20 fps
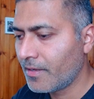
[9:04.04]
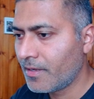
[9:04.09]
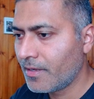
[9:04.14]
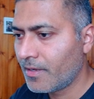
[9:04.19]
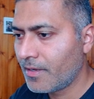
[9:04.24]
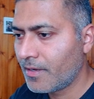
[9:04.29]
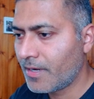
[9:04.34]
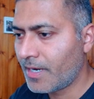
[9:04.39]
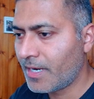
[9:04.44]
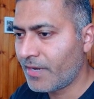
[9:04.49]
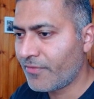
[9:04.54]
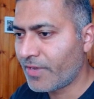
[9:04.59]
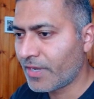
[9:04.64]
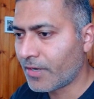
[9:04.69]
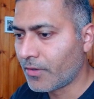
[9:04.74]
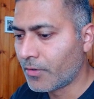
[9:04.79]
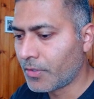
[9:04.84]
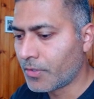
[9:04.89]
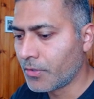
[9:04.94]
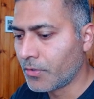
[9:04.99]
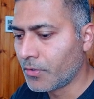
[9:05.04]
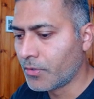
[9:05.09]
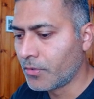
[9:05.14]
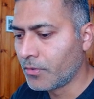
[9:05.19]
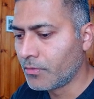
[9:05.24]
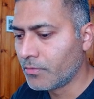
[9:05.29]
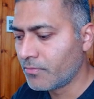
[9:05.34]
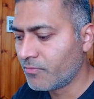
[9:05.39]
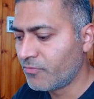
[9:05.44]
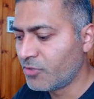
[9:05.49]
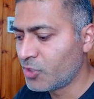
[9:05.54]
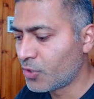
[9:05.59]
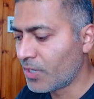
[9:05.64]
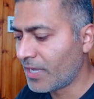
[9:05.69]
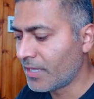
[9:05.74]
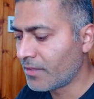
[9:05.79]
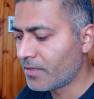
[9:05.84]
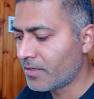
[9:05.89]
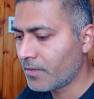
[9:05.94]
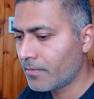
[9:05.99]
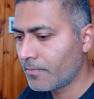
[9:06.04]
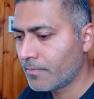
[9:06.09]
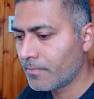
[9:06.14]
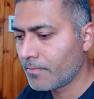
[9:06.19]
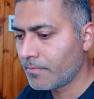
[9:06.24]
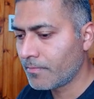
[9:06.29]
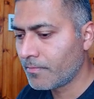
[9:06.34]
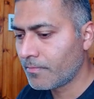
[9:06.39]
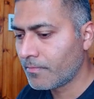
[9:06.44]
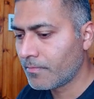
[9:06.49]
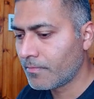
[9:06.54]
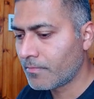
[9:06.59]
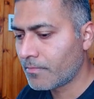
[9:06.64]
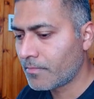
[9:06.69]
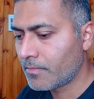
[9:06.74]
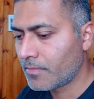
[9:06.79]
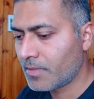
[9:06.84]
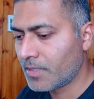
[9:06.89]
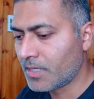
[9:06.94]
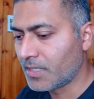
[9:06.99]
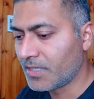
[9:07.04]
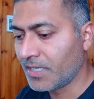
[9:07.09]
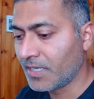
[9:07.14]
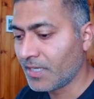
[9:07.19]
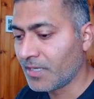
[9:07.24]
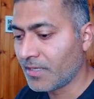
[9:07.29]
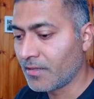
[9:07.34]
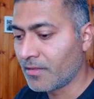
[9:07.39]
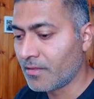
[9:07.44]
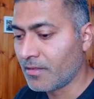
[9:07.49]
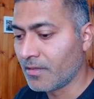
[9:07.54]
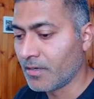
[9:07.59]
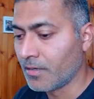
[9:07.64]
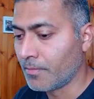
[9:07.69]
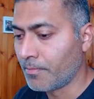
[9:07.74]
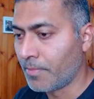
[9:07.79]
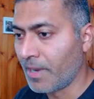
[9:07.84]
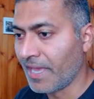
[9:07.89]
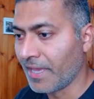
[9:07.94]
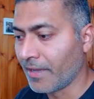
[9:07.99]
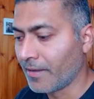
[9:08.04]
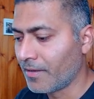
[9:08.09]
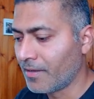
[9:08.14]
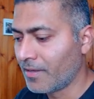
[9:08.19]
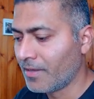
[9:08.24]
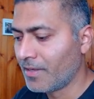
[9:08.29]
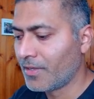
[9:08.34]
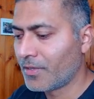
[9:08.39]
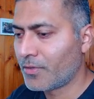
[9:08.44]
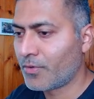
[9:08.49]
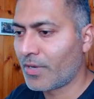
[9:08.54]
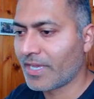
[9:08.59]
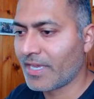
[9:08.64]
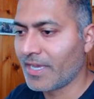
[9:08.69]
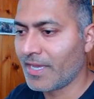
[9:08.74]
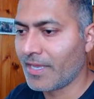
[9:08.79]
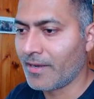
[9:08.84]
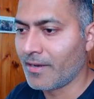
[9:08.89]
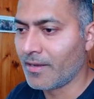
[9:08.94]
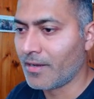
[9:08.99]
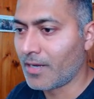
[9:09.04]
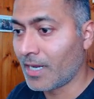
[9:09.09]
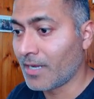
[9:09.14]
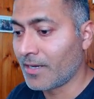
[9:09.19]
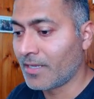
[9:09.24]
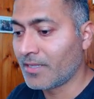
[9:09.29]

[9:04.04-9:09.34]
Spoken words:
it. And if I go to visualizer, nothing is playing. So I can,